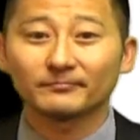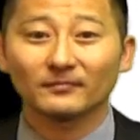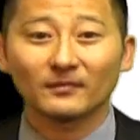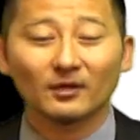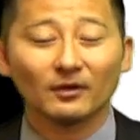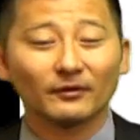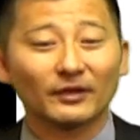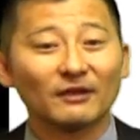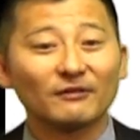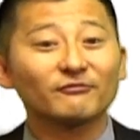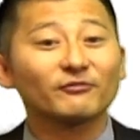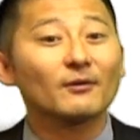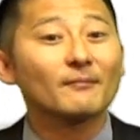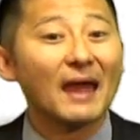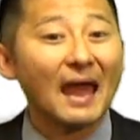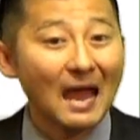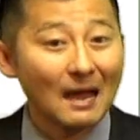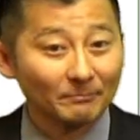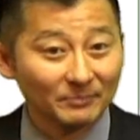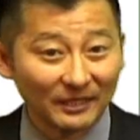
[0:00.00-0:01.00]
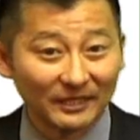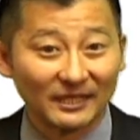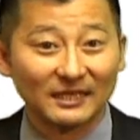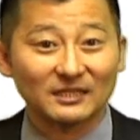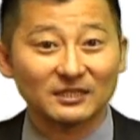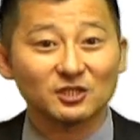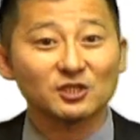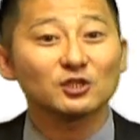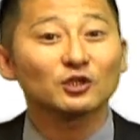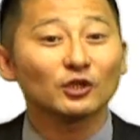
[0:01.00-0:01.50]
okay, from
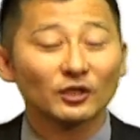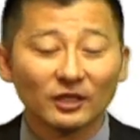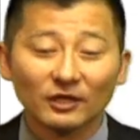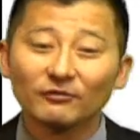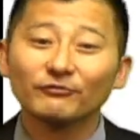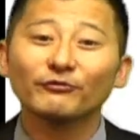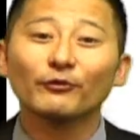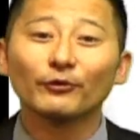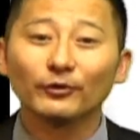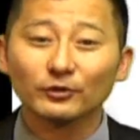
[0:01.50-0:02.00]
applicants looking for a